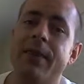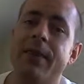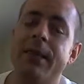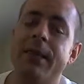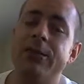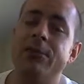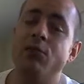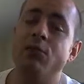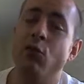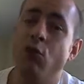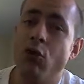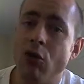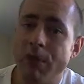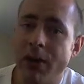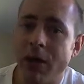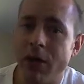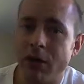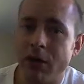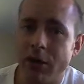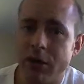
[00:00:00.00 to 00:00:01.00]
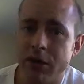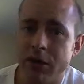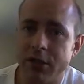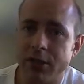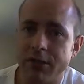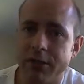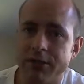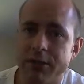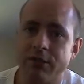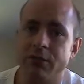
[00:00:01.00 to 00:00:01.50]
is more about kind
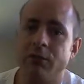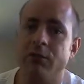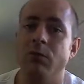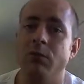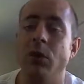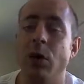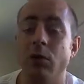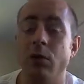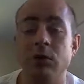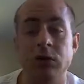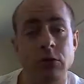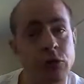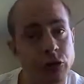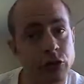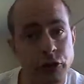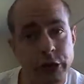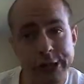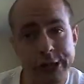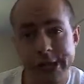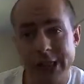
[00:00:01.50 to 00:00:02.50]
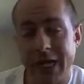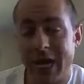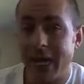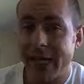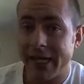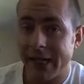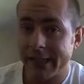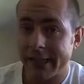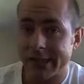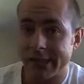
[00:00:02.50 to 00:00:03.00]
of, well, nutrition
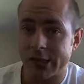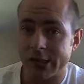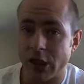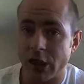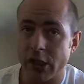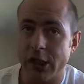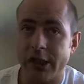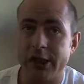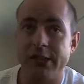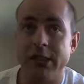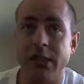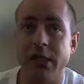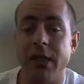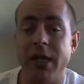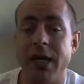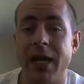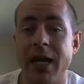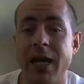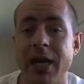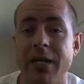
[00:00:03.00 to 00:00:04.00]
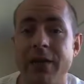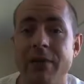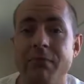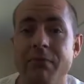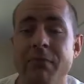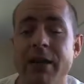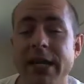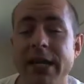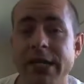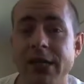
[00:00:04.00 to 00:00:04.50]
and exercise, in
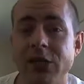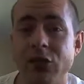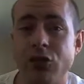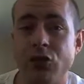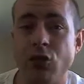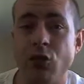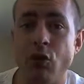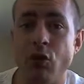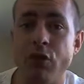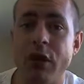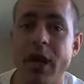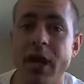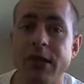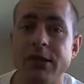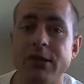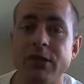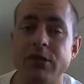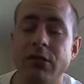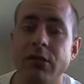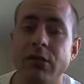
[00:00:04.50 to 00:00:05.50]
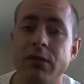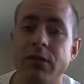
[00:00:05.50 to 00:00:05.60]
making sure that,